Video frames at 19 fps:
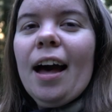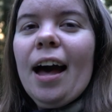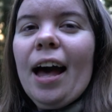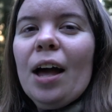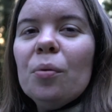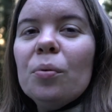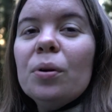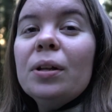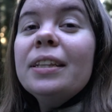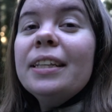
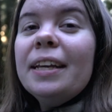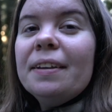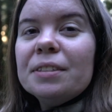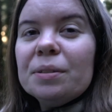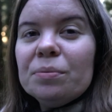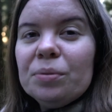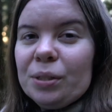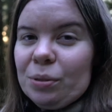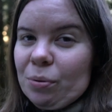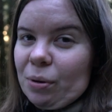I will leave
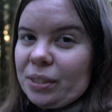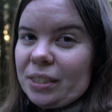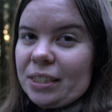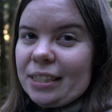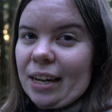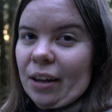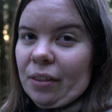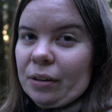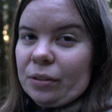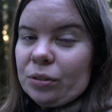some resources
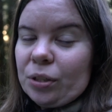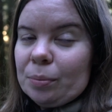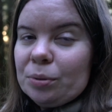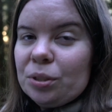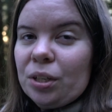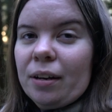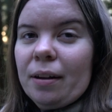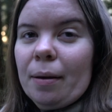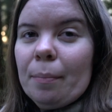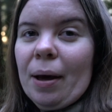down in the
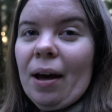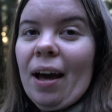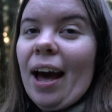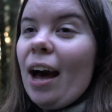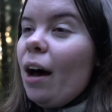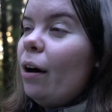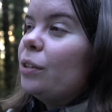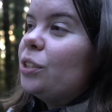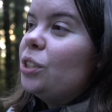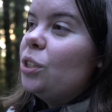description about
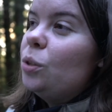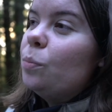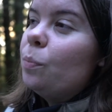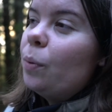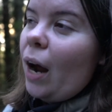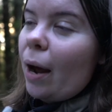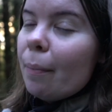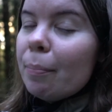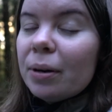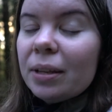how to
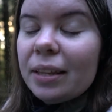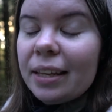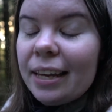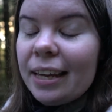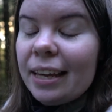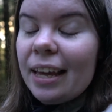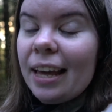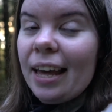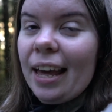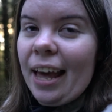
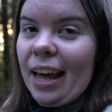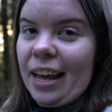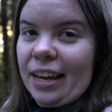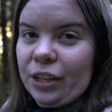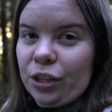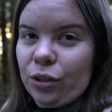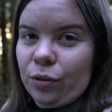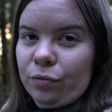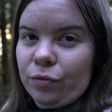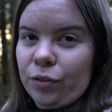properly
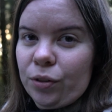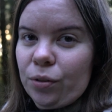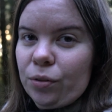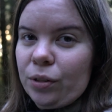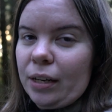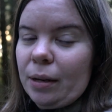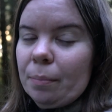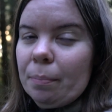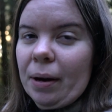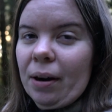hang your food
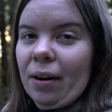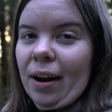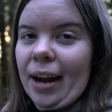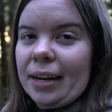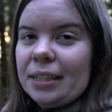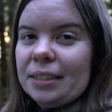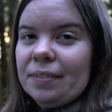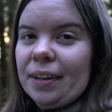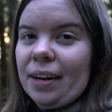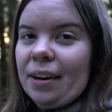in a bear
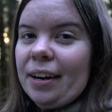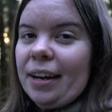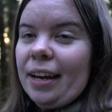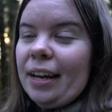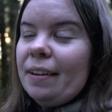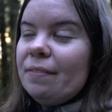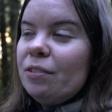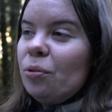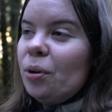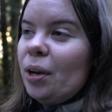active
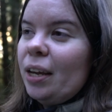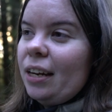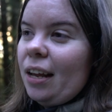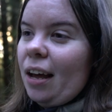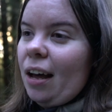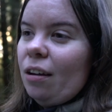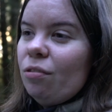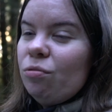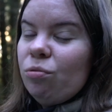area if you cannot